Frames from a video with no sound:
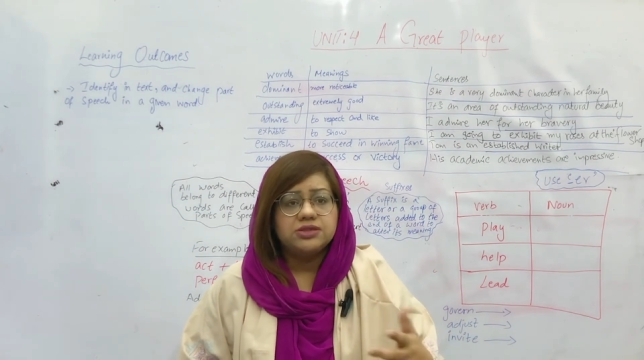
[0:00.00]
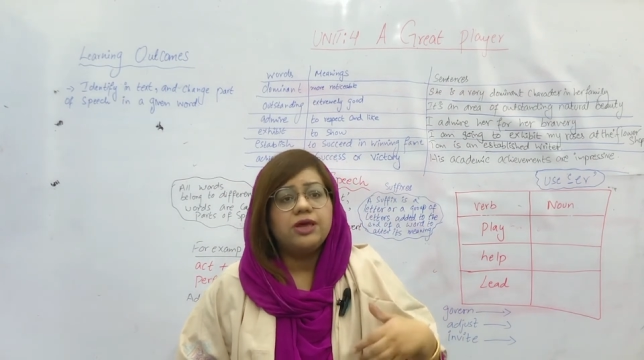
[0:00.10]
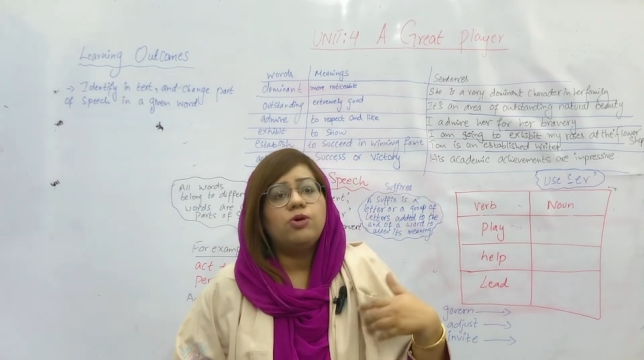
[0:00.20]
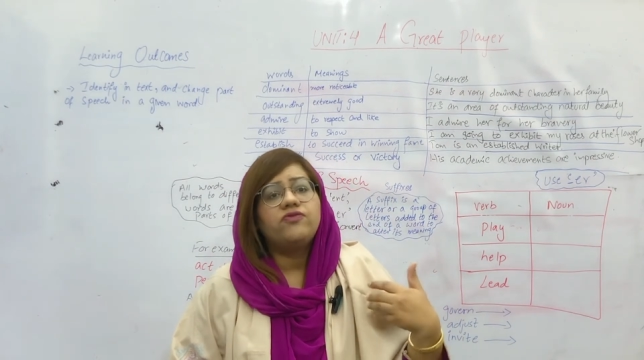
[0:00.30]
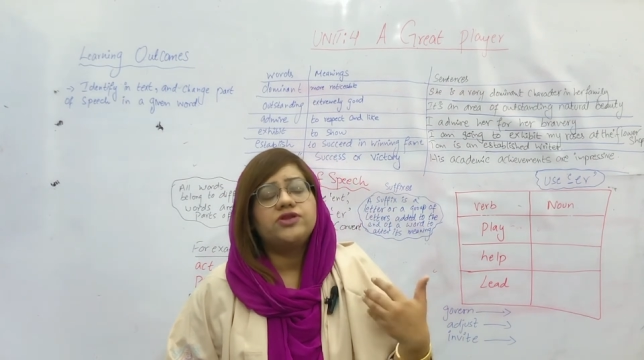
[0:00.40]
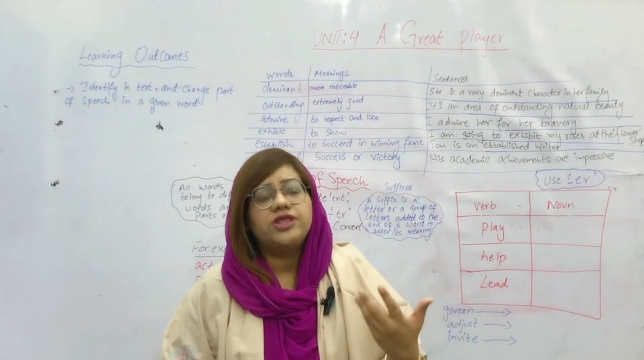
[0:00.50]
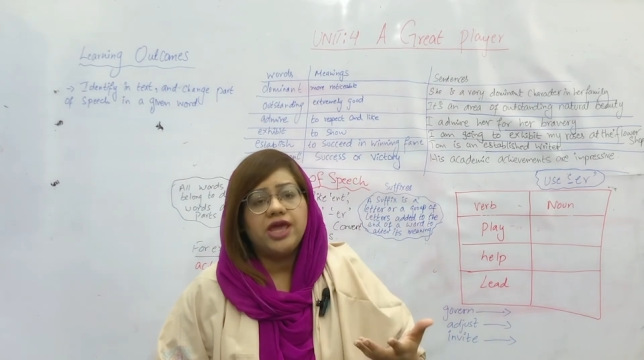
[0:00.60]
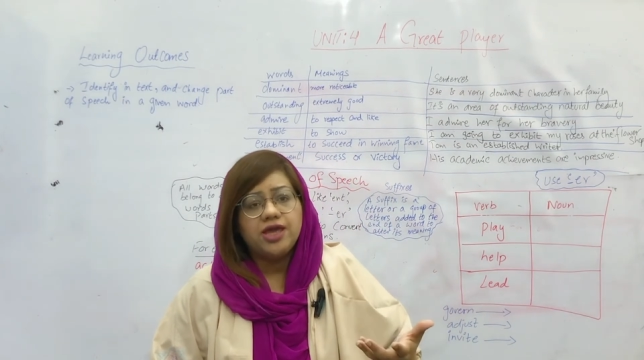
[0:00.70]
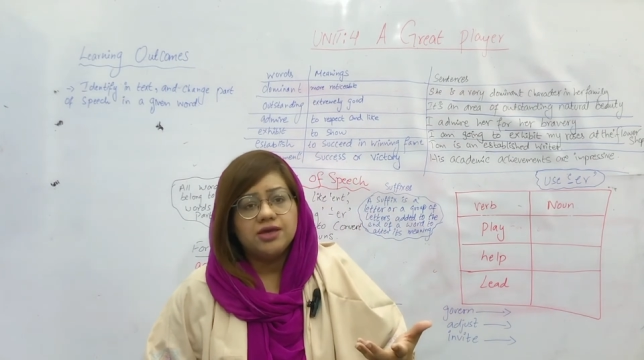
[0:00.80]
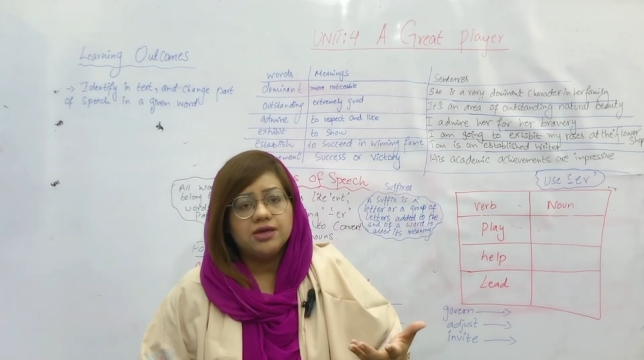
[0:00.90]
name of a
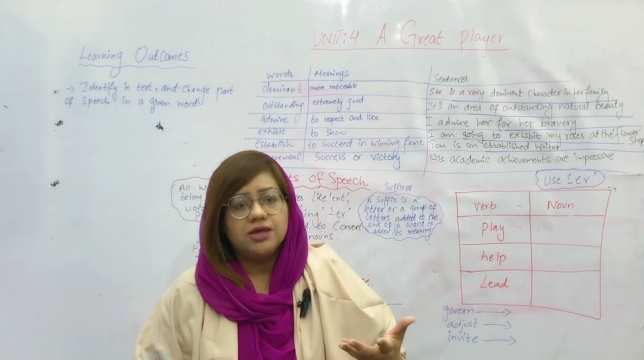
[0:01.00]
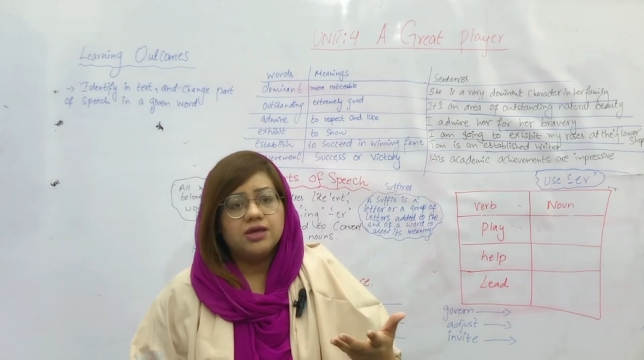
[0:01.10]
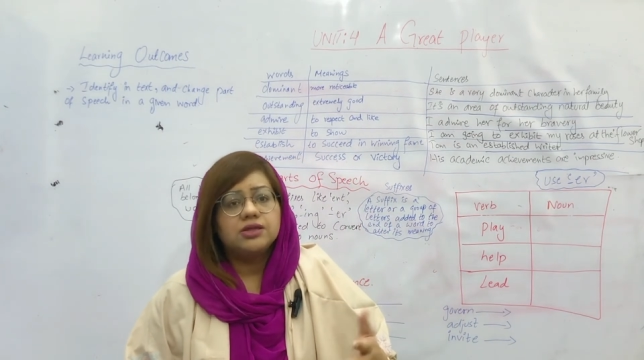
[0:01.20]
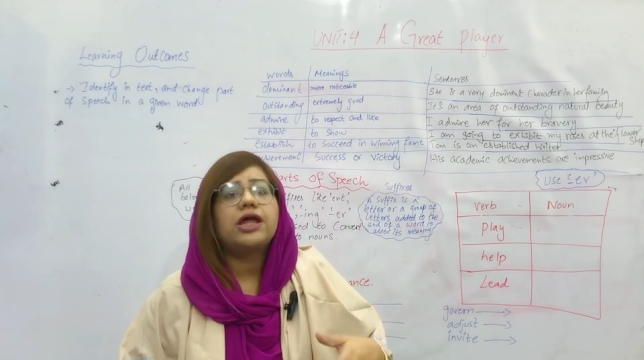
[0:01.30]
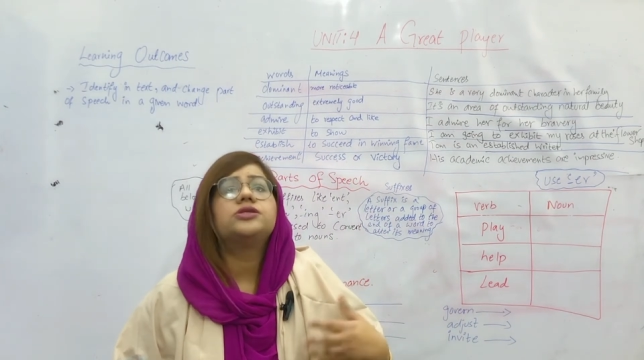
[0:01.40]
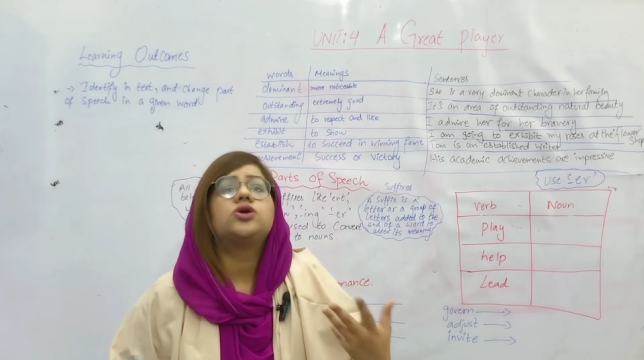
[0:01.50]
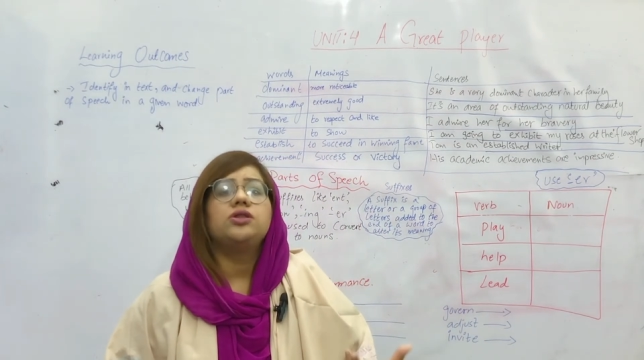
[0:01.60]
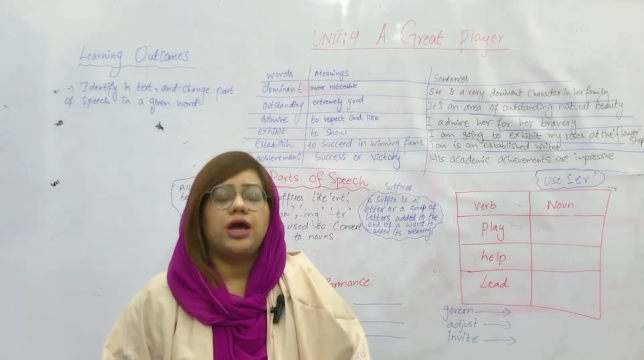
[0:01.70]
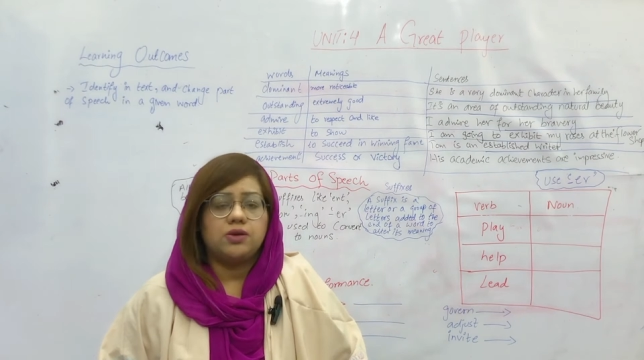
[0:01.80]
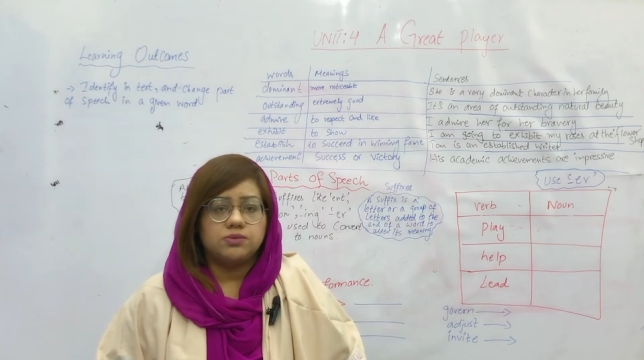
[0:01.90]
thing, that is called
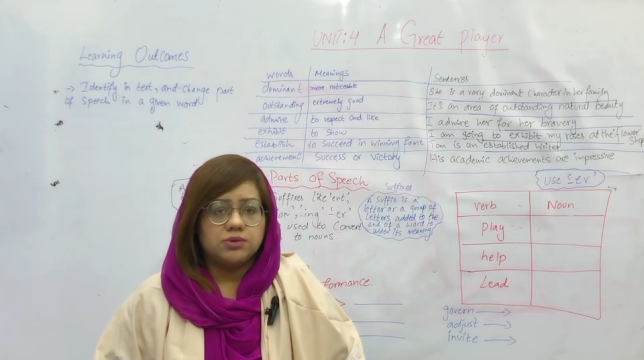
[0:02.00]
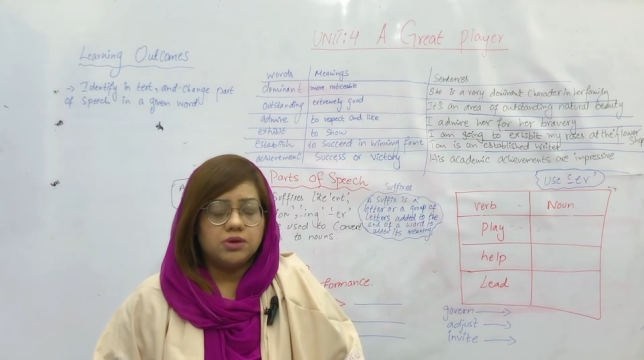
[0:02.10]
noun.